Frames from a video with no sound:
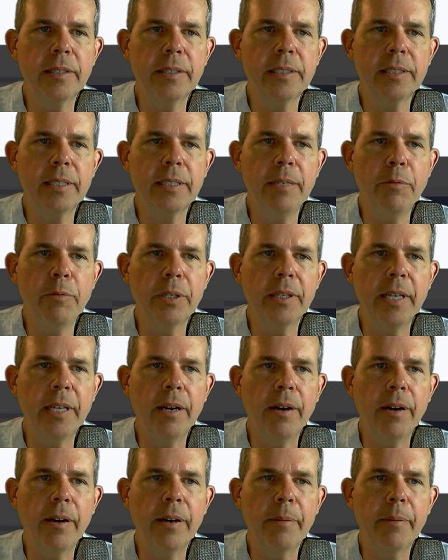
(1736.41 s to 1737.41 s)
Let's see what they
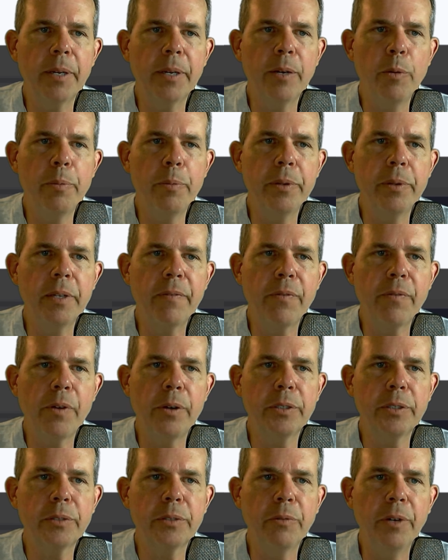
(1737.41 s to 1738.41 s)
are. I'm going to open the
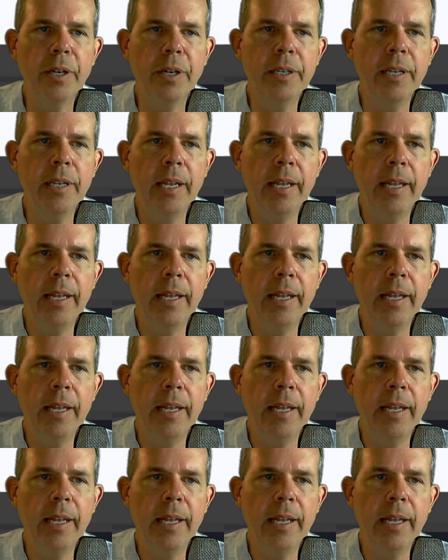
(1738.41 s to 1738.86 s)
first one,